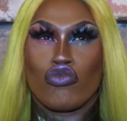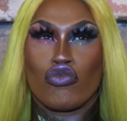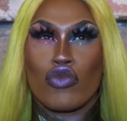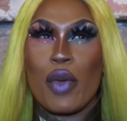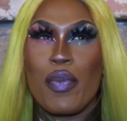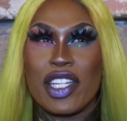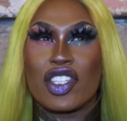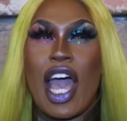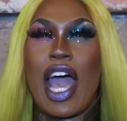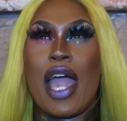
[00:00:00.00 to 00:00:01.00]
Bitch,
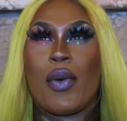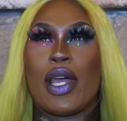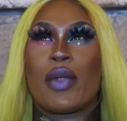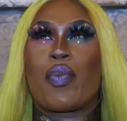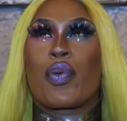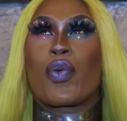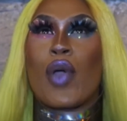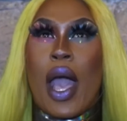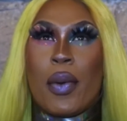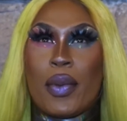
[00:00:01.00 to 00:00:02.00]
I would
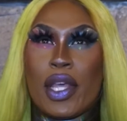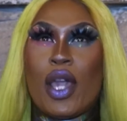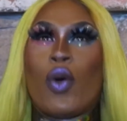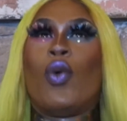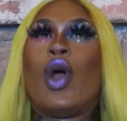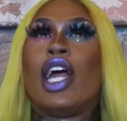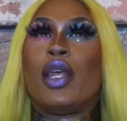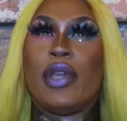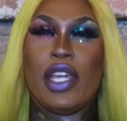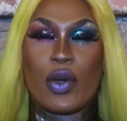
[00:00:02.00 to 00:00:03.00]
probably want to
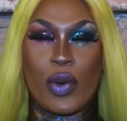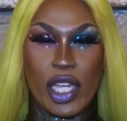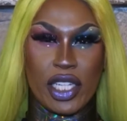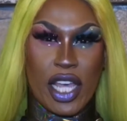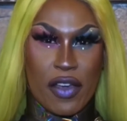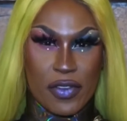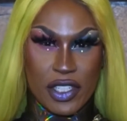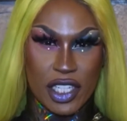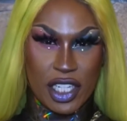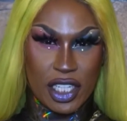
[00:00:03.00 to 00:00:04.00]
be Queen
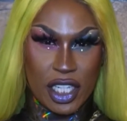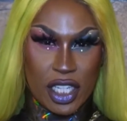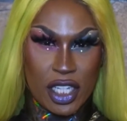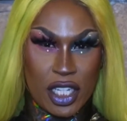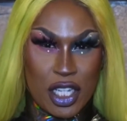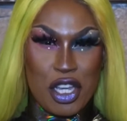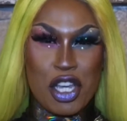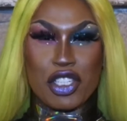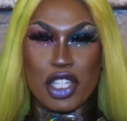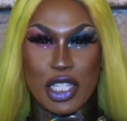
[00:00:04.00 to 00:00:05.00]
Nefertiti
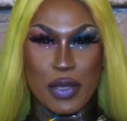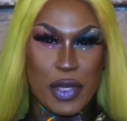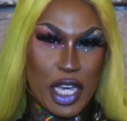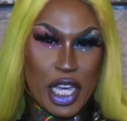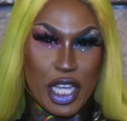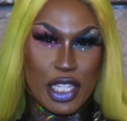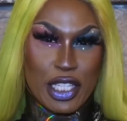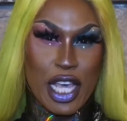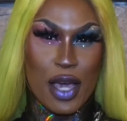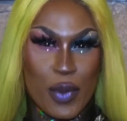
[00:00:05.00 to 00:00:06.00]
just
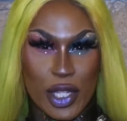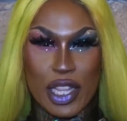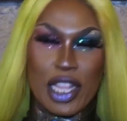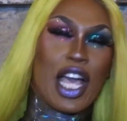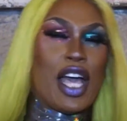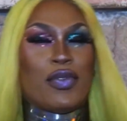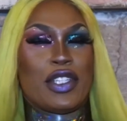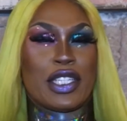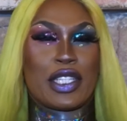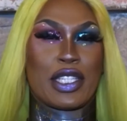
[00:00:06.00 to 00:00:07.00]
because I would love
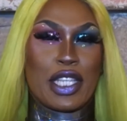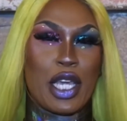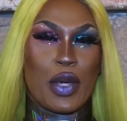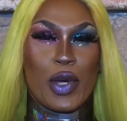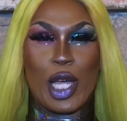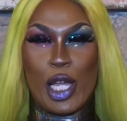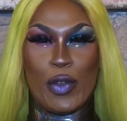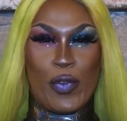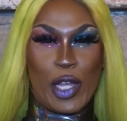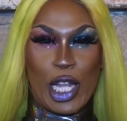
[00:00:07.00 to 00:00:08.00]
to see what
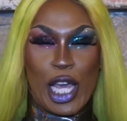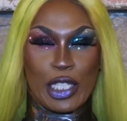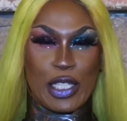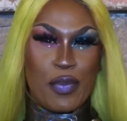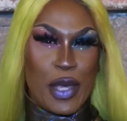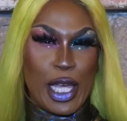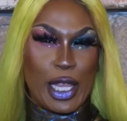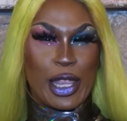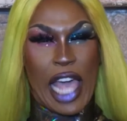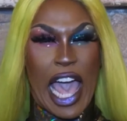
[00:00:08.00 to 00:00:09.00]
it'd feel like to be
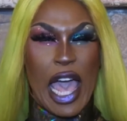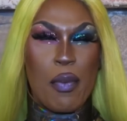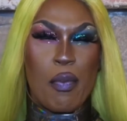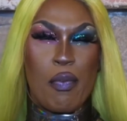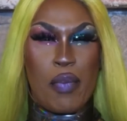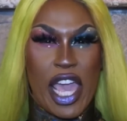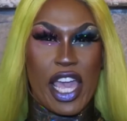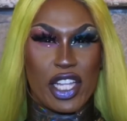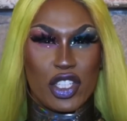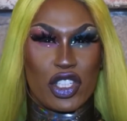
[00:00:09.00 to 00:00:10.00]
that
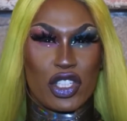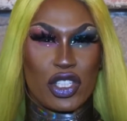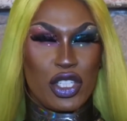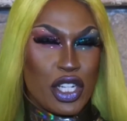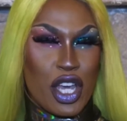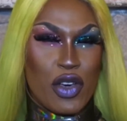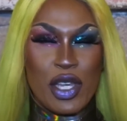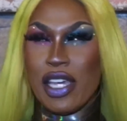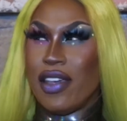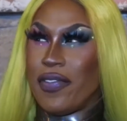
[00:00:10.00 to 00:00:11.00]
bitch. You know,
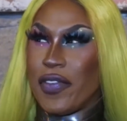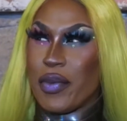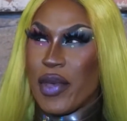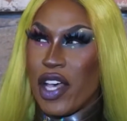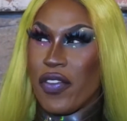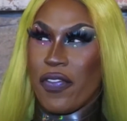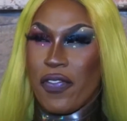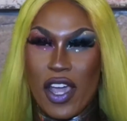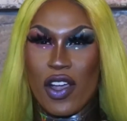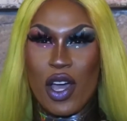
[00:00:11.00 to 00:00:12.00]
female
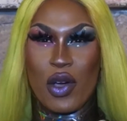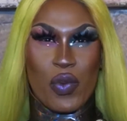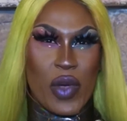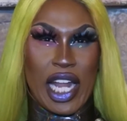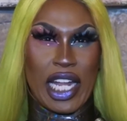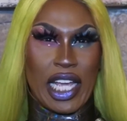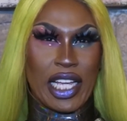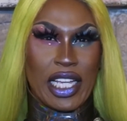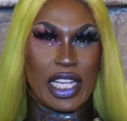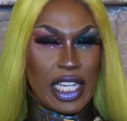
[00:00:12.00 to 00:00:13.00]
pharaoh
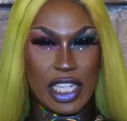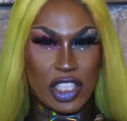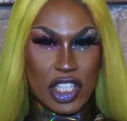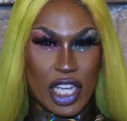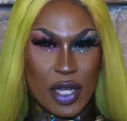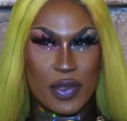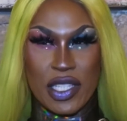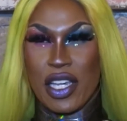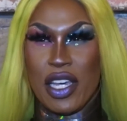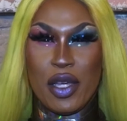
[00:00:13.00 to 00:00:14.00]
running Egypt,
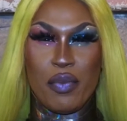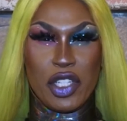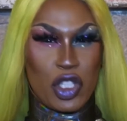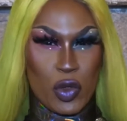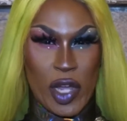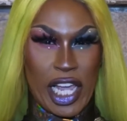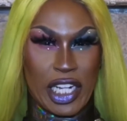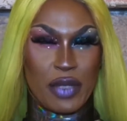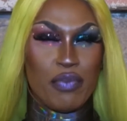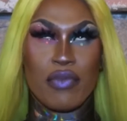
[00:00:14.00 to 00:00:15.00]

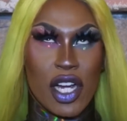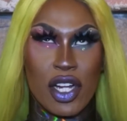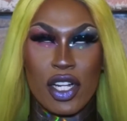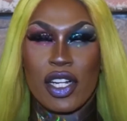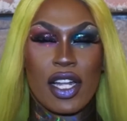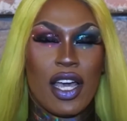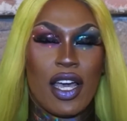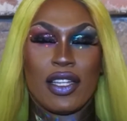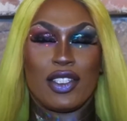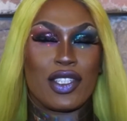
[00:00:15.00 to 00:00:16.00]
betrayed and murdered.
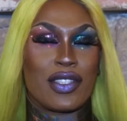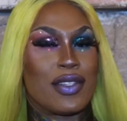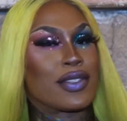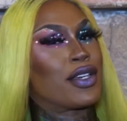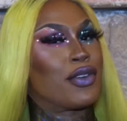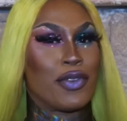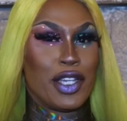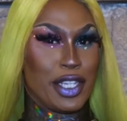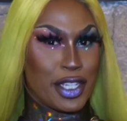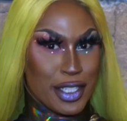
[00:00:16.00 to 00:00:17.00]
Uh, it just sounds like a
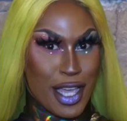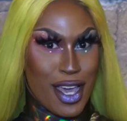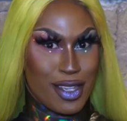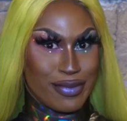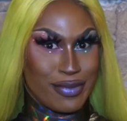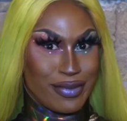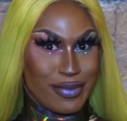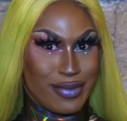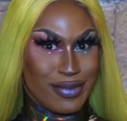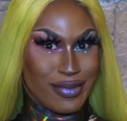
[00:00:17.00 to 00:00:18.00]
really good
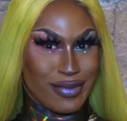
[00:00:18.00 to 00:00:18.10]
time.